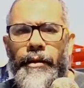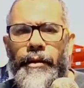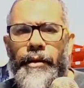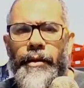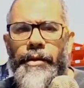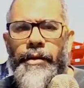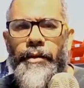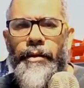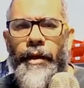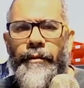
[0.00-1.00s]
this
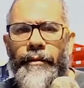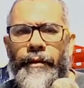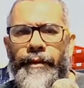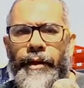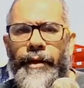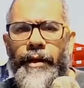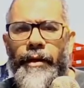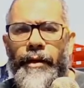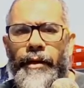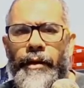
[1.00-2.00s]
you have a funny
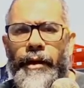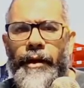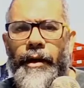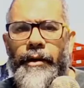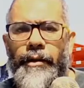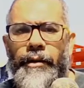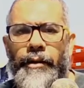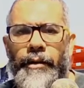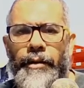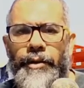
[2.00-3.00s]

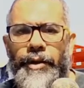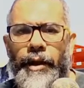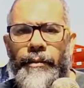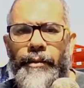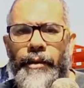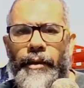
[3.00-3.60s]
cut-shaped